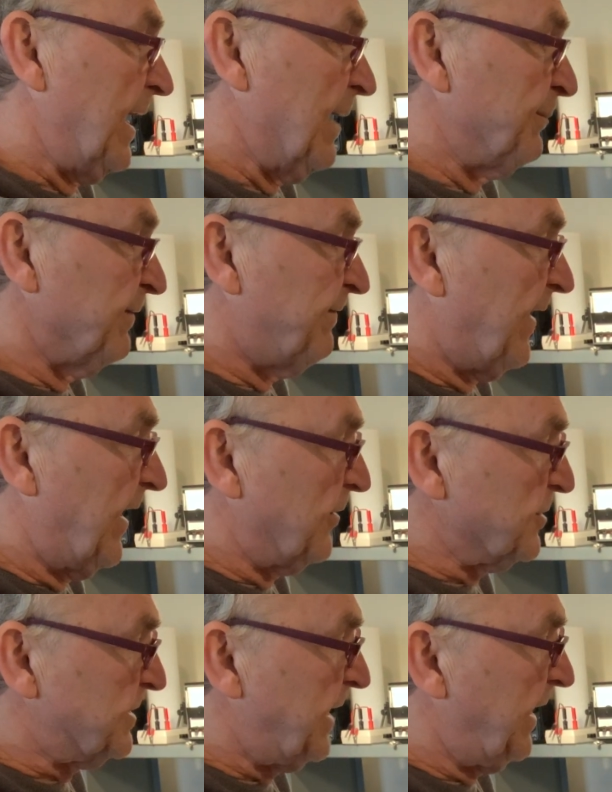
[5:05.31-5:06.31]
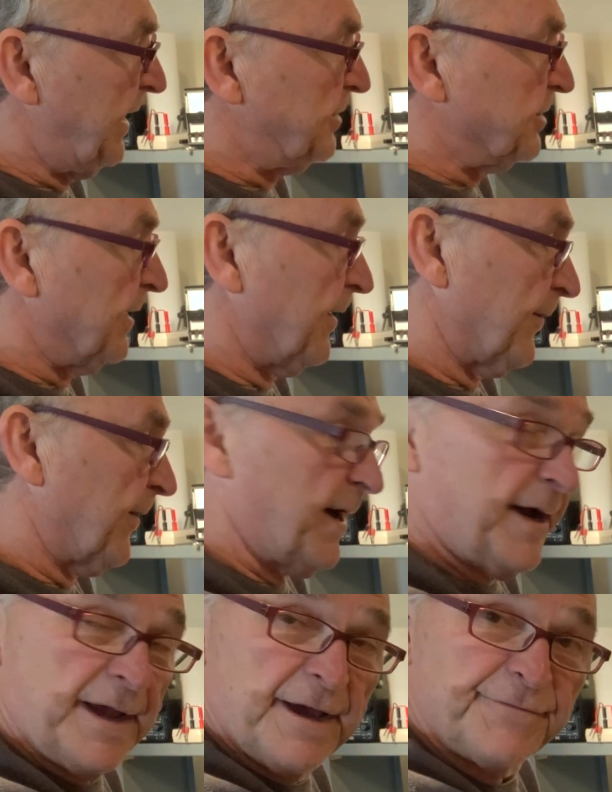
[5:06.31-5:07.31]
amplifier stage, another
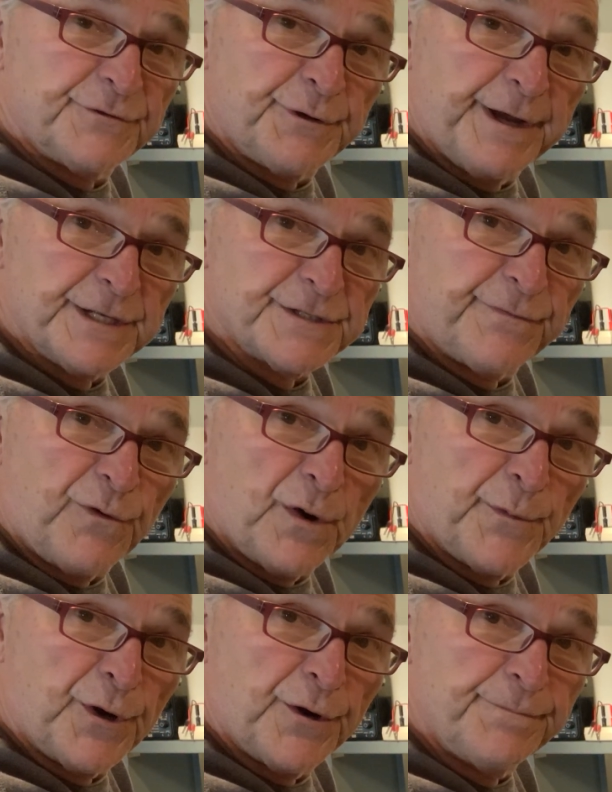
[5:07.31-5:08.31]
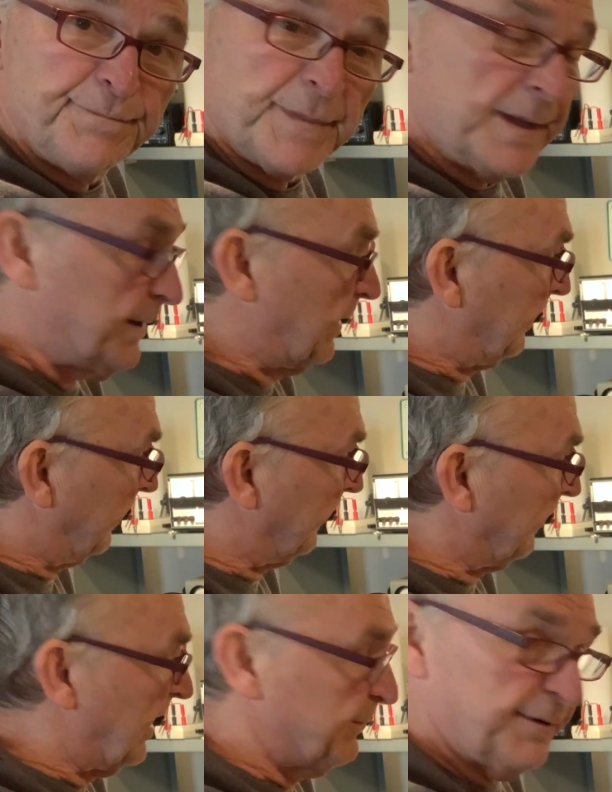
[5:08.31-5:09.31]
IF transformer,
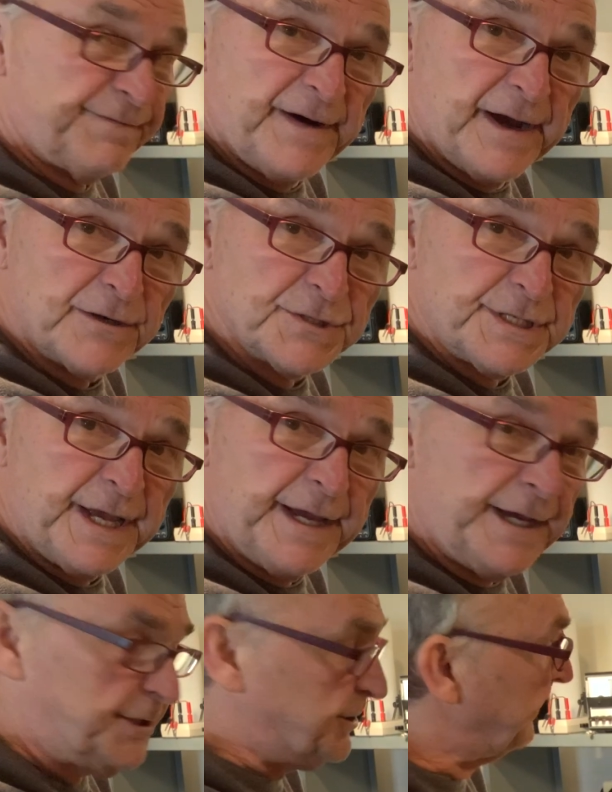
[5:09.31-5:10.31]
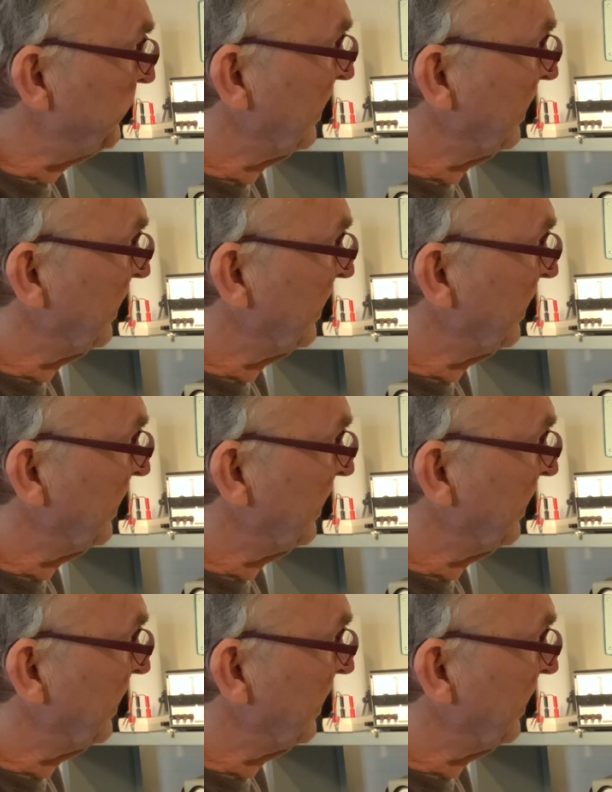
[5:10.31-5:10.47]
another amplifier stage,